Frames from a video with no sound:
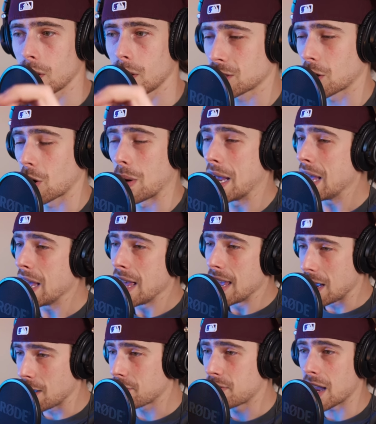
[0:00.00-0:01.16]
so
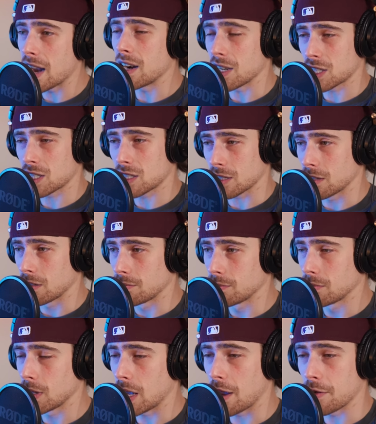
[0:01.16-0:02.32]
if there's
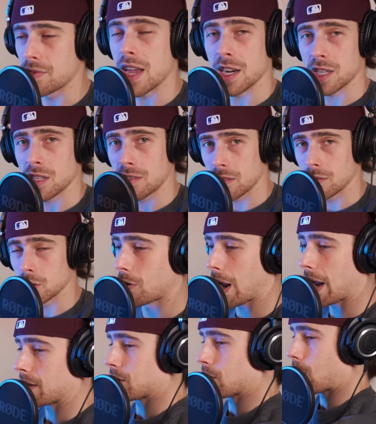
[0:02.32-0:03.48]
if there's it all right